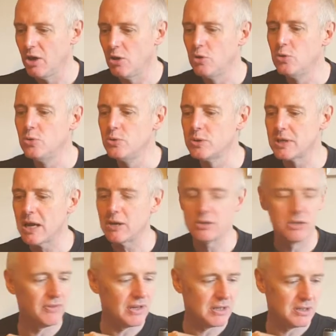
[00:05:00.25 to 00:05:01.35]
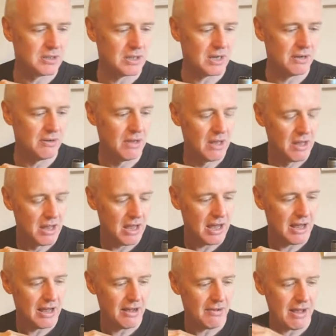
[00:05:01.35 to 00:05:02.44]
ooze out of its
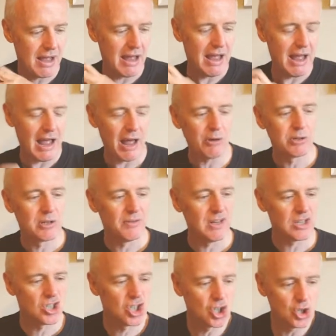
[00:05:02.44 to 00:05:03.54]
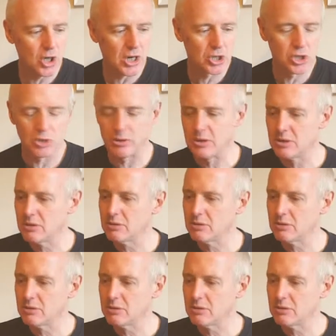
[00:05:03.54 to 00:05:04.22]
structure. And